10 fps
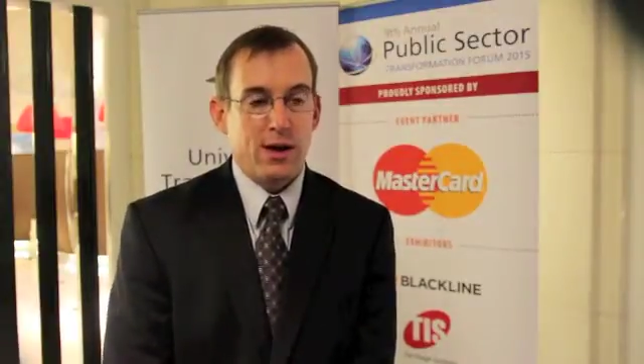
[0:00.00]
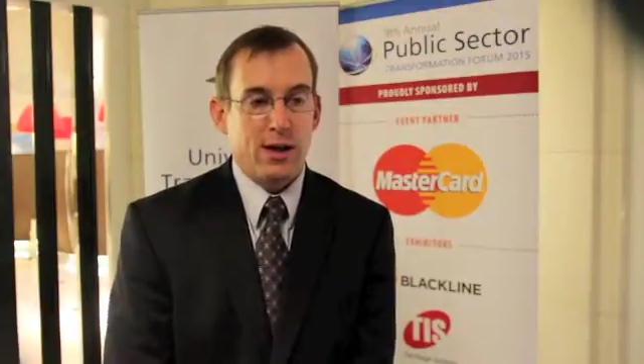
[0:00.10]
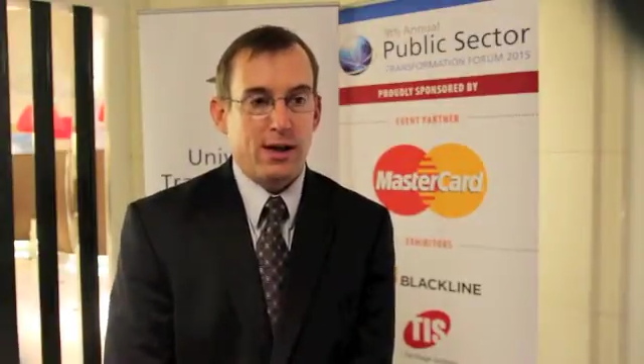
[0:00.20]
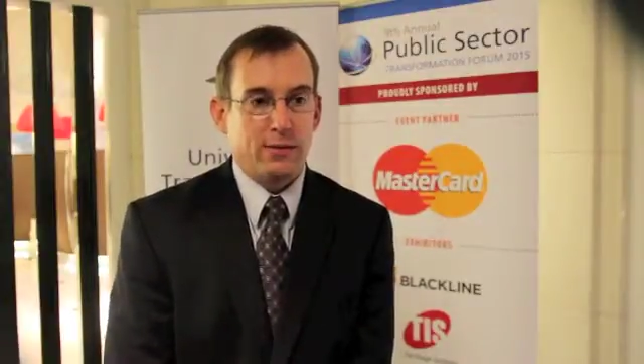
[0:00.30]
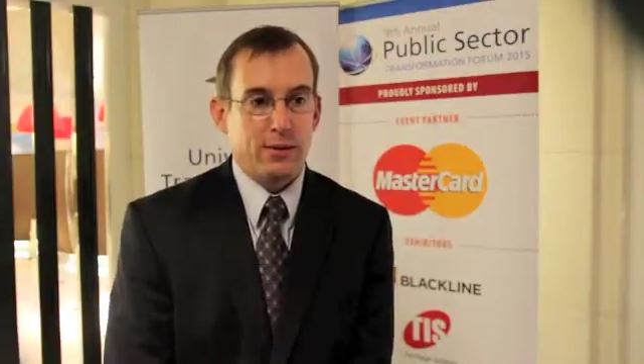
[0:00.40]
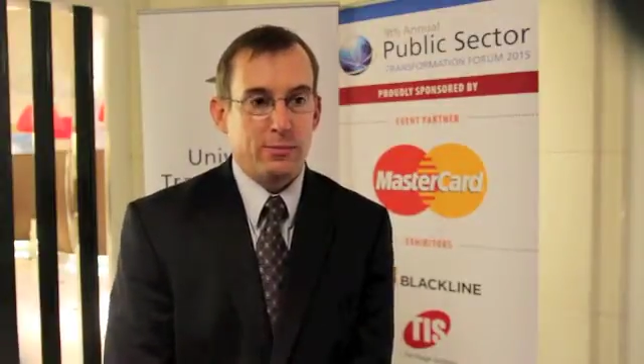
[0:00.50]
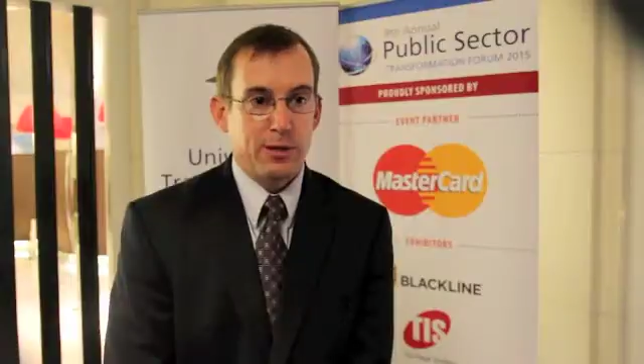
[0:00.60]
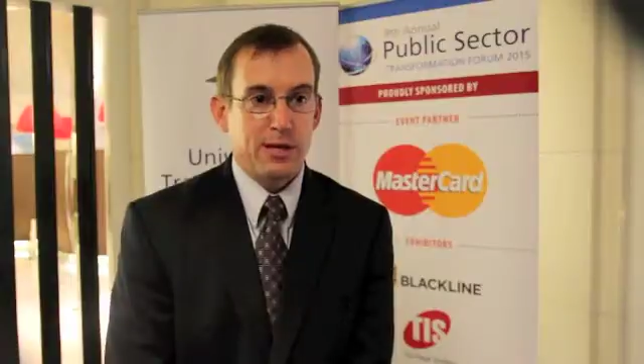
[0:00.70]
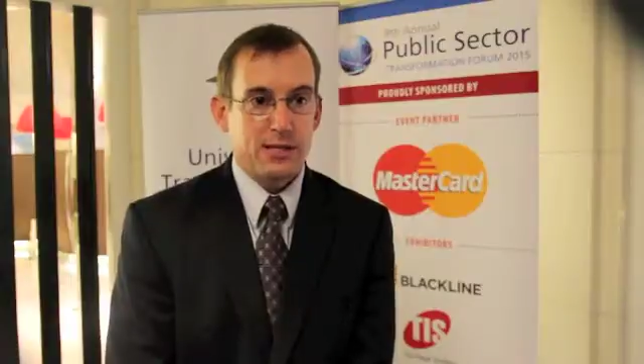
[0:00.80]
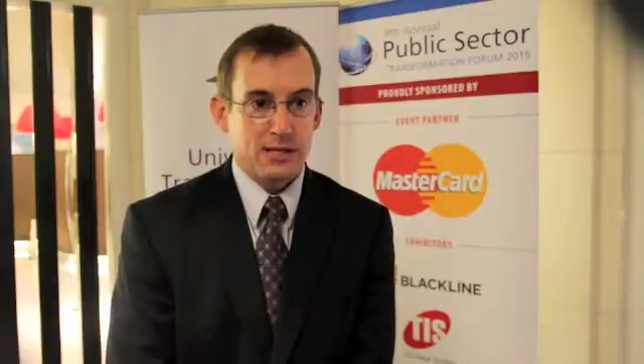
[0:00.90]
And the
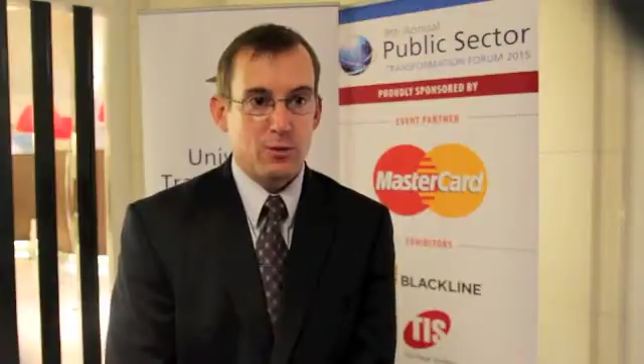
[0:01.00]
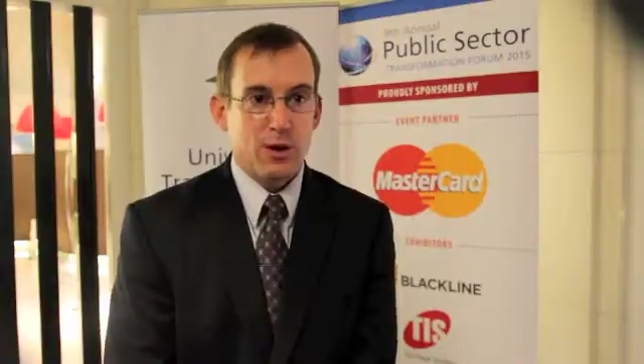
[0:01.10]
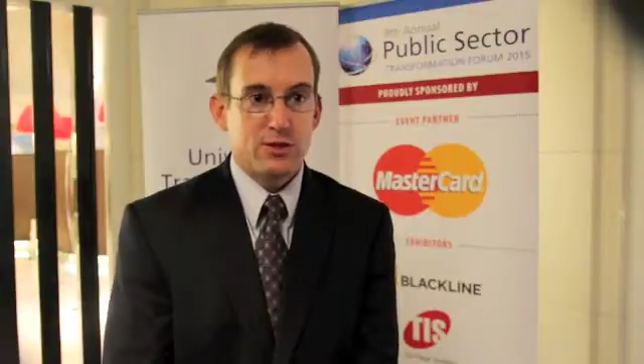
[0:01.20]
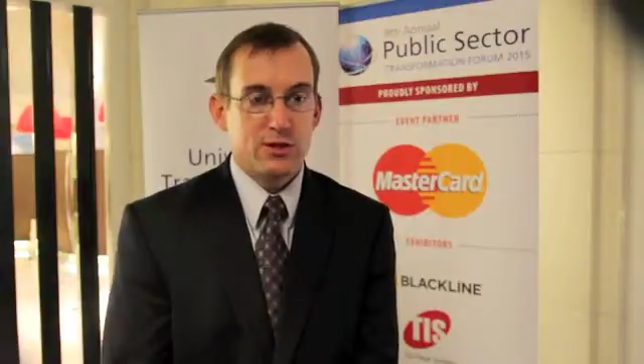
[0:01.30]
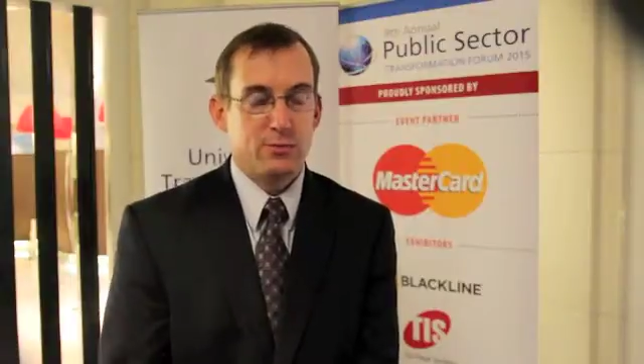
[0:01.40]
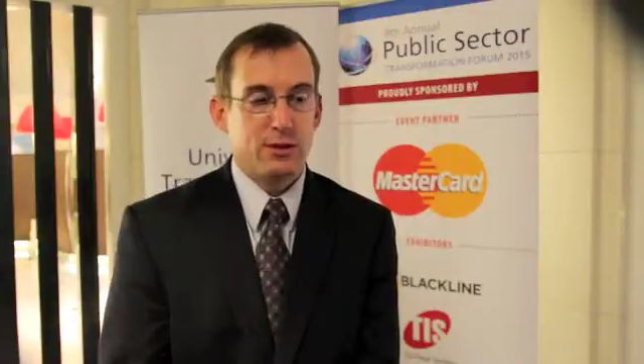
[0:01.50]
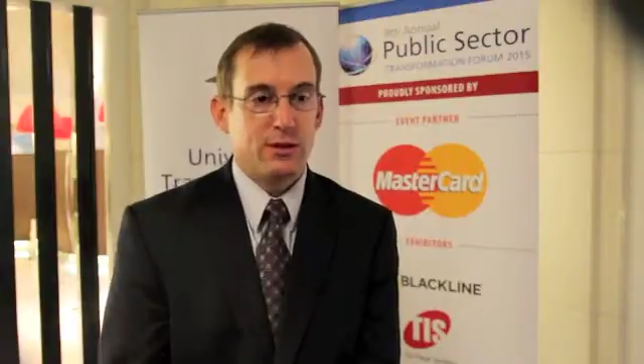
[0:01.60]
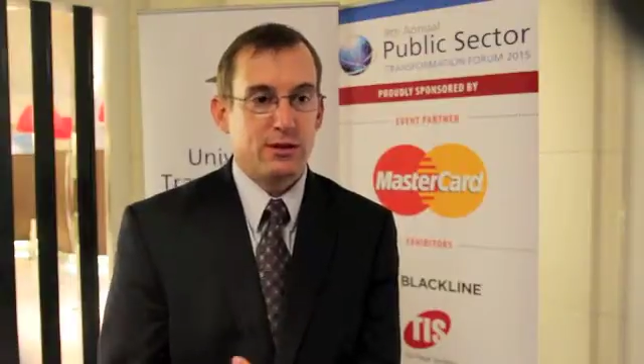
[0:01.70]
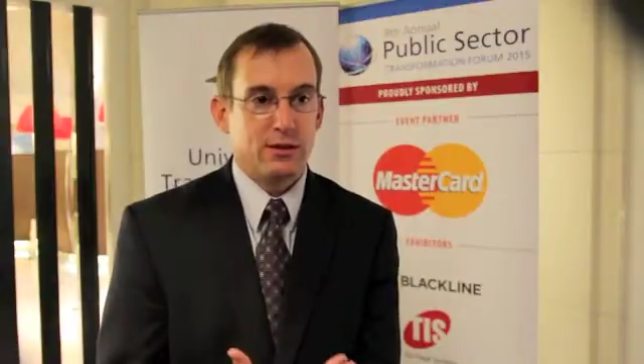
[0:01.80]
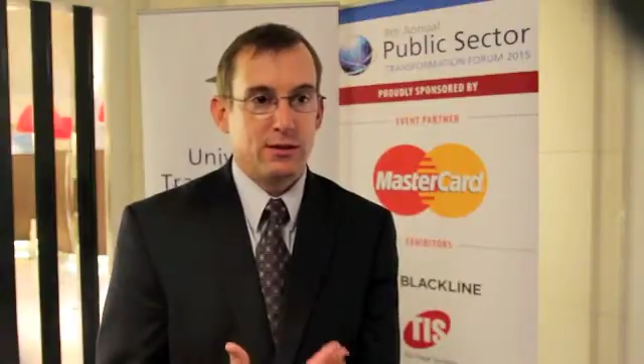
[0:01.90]
PSC wants to be
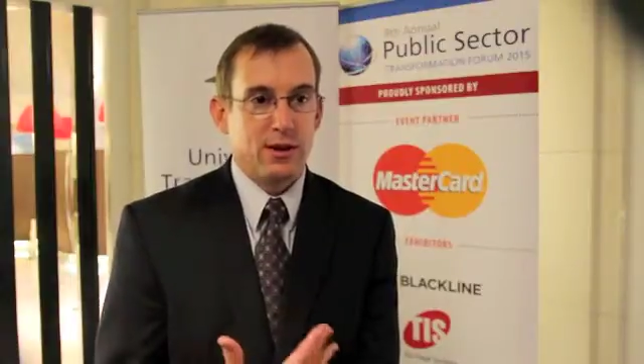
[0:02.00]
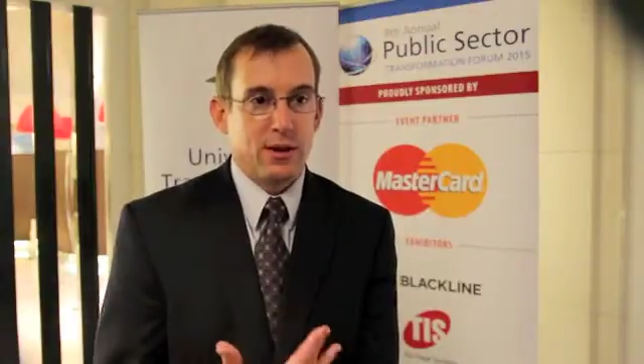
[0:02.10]
the